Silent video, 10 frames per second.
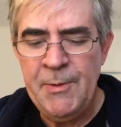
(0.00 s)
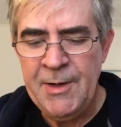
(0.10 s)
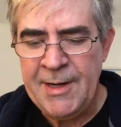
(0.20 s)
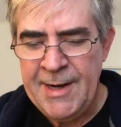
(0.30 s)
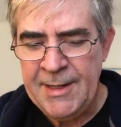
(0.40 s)
up
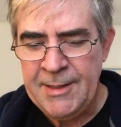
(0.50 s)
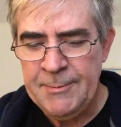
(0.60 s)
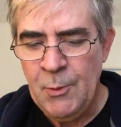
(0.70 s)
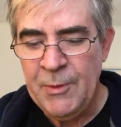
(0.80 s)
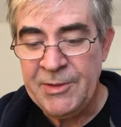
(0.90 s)
here in Connecticut,
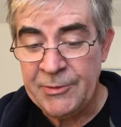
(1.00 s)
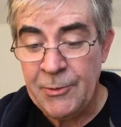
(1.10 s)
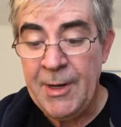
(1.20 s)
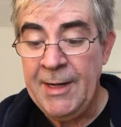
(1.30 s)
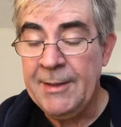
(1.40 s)
which is
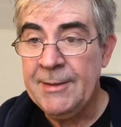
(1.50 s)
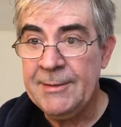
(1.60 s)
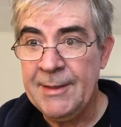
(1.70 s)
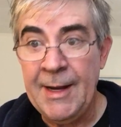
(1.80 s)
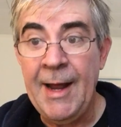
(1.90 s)
great.
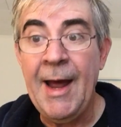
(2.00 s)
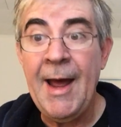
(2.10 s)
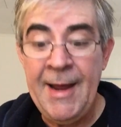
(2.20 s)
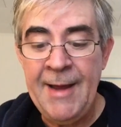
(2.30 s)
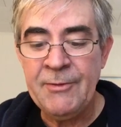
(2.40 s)

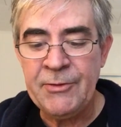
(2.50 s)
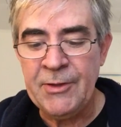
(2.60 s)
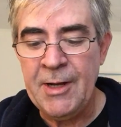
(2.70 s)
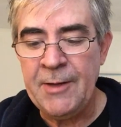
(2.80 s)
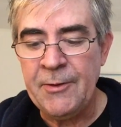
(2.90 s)
I, I have a
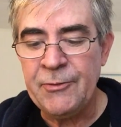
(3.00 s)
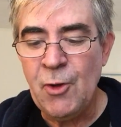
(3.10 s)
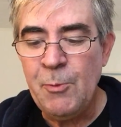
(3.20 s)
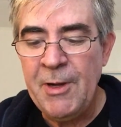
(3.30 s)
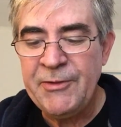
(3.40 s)
son, and there's
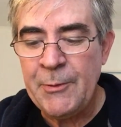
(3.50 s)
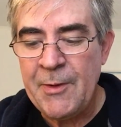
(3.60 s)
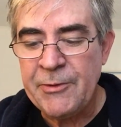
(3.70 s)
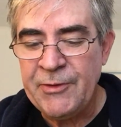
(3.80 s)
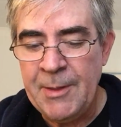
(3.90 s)
no place I'd
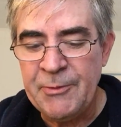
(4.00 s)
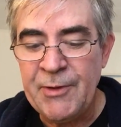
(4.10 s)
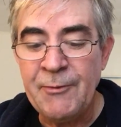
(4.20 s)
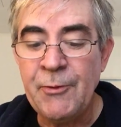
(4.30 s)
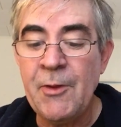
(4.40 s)
rather see him
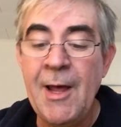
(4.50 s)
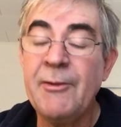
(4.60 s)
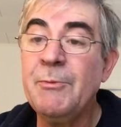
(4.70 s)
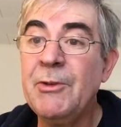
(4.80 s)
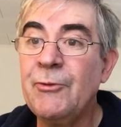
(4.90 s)
suffer through the
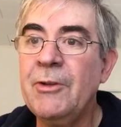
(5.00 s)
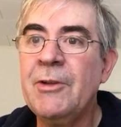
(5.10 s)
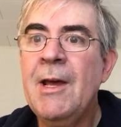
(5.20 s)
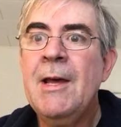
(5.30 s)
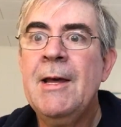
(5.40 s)
life's
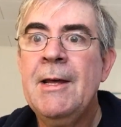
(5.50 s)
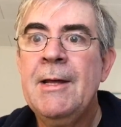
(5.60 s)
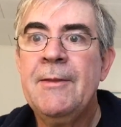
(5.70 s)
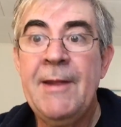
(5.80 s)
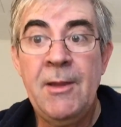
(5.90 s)
mysteries
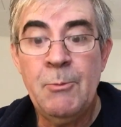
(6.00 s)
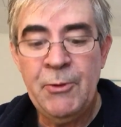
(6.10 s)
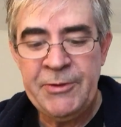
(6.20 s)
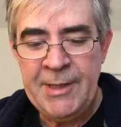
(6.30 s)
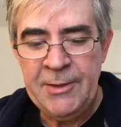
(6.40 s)
than in the
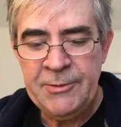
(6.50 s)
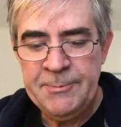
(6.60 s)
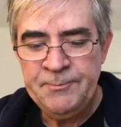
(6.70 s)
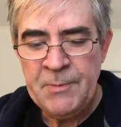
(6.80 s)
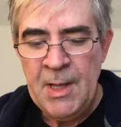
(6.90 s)
Boy Scouts.
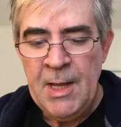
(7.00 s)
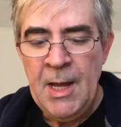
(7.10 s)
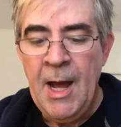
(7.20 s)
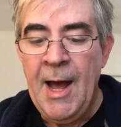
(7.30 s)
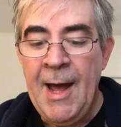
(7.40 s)

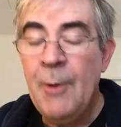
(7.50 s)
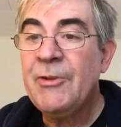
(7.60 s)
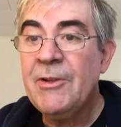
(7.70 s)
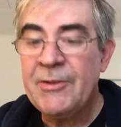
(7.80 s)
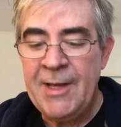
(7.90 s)
I
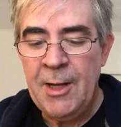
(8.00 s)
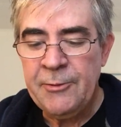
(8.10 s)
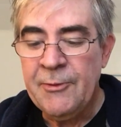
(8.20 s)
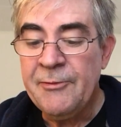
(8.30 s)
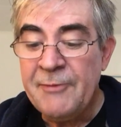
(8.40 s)
was in the
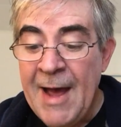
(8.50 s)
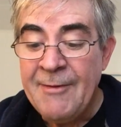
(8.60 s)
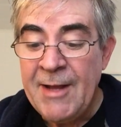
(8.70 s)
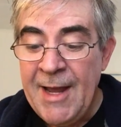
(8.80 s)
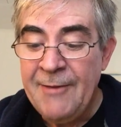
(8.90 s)
Scouts for
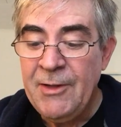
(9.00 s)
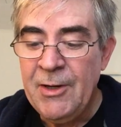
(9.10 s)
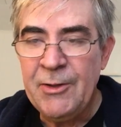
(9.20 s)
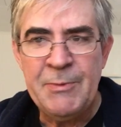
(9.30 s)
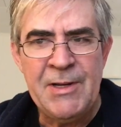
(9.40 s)
five and a half
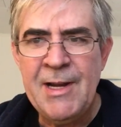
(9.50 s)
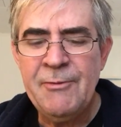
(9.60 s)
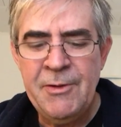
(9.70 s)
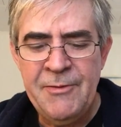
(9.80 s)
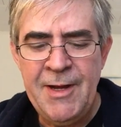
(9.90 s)
years, but
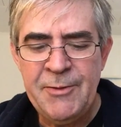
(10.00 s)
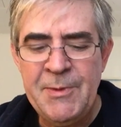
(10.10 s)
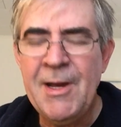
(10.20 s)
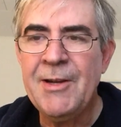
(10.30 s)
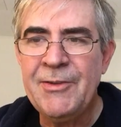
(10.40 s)
never advanced
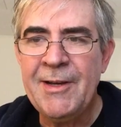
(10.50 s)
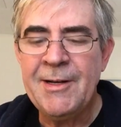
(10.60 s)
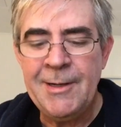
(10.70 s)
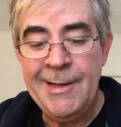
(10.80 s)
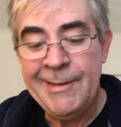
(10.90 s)
beyond
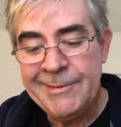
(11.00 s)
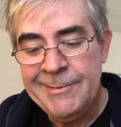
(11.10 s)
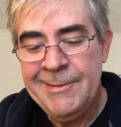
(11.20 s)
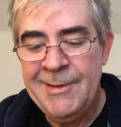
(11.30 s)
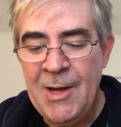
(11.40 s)
second class.
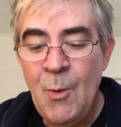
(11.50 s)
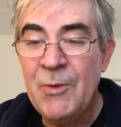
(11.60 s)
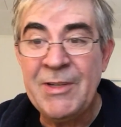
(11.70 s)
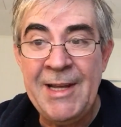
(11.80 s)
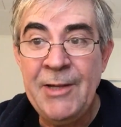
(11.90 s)
I
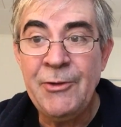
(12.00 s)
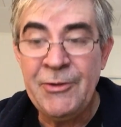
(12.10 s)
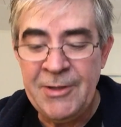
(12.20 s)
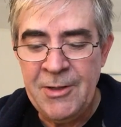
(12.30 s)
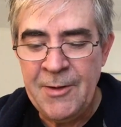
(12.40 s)
wasn't
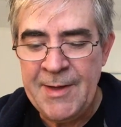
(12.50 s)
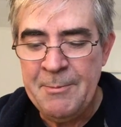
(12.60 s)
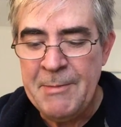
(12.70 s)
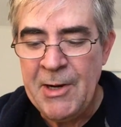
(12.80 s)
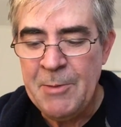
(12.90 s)
interested in all
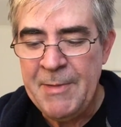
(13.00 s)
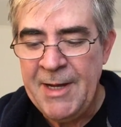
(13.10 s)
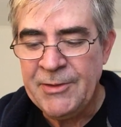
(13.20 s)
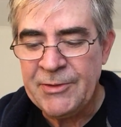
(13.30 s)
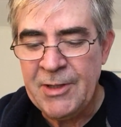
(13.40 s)
that merit
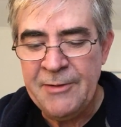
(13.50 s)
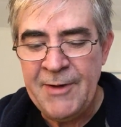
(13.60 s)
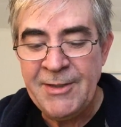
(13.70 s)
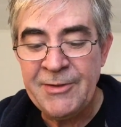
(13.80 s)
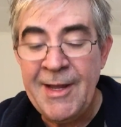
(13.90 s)
badge
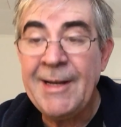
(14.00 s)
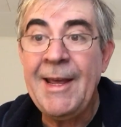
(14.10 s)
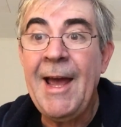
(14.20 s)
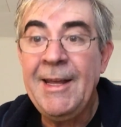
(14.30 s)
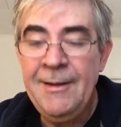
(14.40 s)
stuff. I just liked
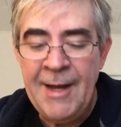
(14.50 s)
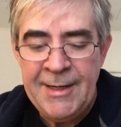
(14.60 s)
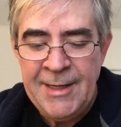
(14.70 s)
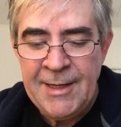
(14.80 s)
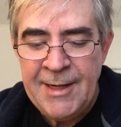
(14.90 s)

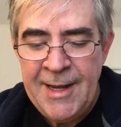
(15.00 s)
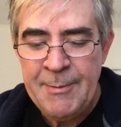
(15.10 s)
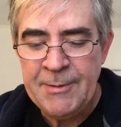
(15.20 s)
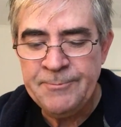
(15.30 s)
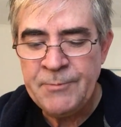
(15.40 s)
hiking and
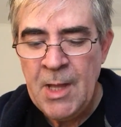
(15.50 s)
camping.